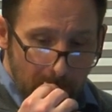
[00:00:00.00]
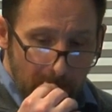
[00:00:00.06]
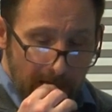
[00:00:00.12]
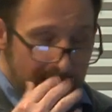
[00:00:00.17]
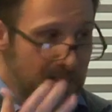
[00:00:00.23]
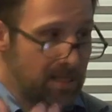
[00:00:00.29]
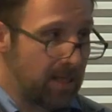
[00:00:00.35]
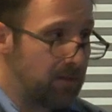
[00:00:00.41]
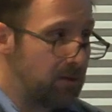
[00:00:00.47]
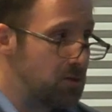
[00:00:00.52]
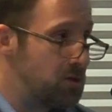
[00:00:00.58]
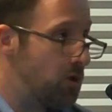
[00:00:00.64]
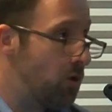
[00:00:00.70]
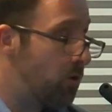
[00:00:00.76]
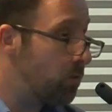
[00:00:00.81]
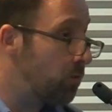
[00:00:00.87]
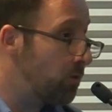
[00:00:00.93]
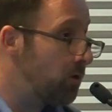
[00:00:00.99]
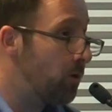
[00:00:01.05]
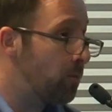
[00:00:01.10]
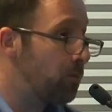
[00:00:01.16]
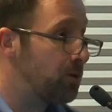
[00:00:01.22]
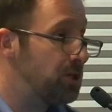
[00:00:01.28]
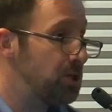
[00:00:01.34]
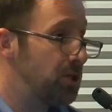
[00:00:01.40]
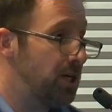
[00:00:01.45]
is that there's no real
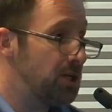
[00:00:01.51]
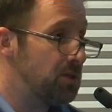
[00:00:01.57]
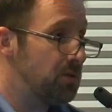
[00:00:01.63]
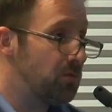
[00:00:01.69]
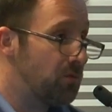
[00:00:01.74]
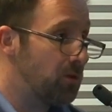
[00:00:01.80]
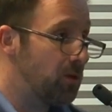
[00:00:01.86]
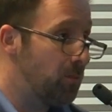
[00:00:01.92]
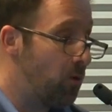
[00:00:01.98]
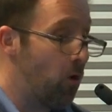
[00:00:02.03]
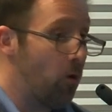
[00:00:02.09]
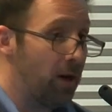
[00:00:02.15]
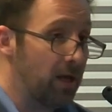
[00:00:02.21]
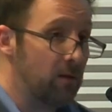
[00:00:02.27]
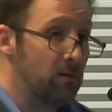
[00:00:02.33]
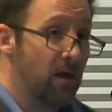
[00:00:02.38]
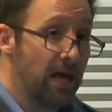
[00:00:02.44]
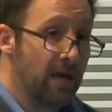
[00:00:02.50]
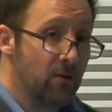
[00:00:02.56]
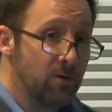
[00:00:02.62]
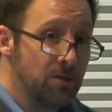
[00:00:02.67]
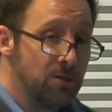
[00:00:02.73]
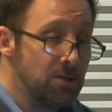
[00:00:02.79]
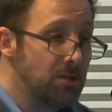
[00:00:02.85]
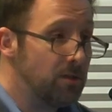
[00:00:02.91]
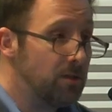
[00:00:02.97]
appreciation for the poetic
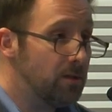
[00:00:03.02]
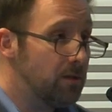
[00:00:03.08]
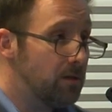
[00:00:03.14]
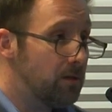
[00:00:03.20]
language,